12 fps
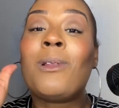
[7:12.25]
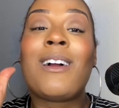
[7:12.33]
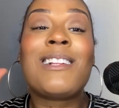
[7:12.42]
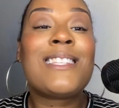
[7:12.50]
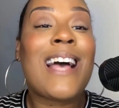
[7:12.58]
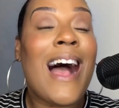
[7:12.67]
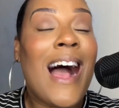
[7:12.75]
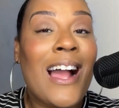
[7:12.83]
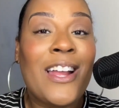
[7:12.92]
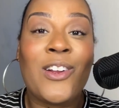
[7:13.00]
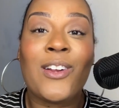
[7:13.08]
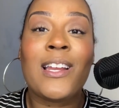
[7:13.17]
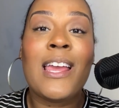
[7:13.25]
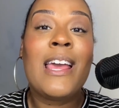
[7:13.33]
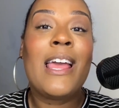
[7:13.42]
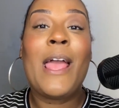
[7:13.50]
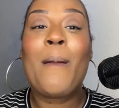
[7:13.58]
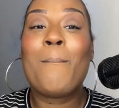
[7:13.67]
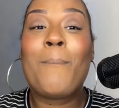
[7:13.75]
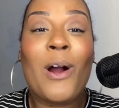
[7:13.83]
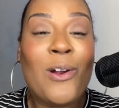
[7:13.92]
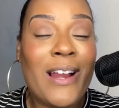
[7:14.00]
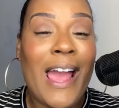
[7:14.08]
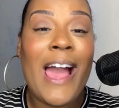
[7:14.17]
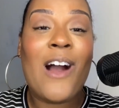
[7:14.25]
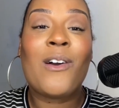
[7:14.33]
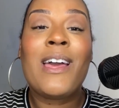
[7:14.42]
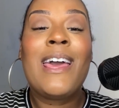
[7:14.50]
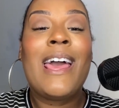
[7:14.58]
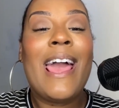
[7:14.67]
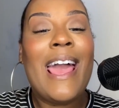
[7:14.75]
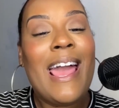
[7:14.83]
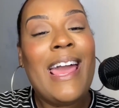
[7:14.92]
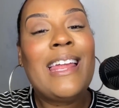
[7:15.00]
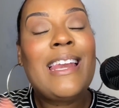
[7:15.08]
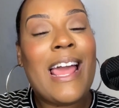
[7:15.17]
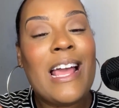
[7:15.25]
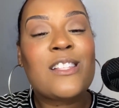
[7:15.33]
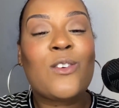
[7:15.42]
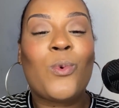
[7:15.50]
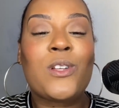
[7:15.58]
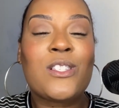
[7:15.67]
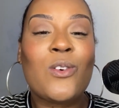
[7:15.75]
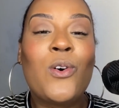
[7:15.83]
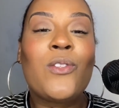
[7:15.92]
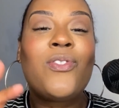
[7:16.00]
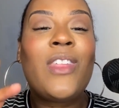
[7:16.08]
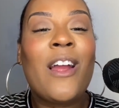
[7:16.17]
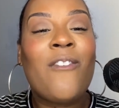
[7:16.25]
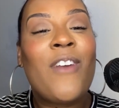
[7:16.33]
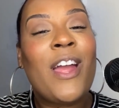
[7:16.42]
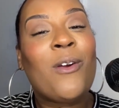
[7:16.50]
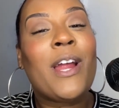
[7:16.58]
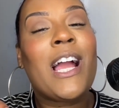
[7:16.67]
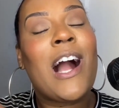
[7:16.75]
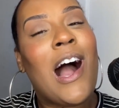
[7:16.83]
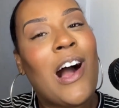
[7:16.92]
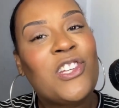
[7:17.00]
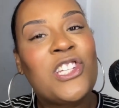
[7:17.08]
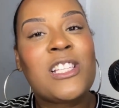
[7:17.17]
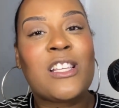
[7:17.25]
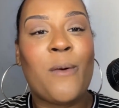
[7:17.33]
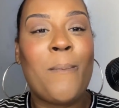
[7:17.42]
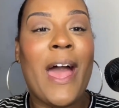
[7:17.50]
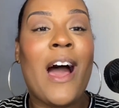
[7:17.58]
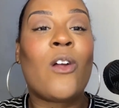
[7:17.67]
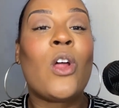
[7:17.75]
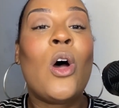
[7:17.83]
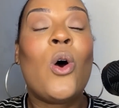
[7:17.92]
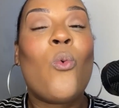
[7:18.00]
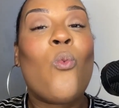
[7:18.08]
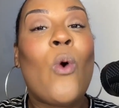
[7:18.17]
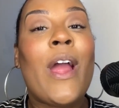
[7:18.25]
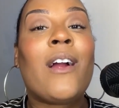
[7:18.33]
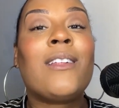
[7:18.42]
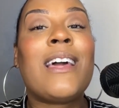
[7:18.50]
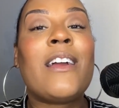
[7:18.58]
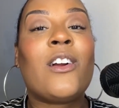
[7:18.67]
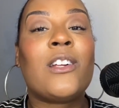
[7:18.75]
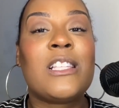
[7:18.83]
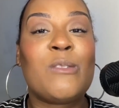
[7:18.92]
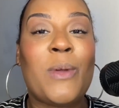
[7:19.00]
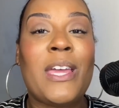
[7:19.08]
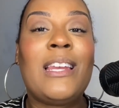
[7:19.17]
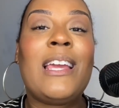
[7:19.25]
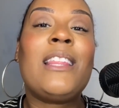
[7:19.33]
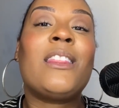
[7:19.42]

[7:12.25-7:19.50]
are tired and burnt out. And as a result, they're very cautious about where they are spending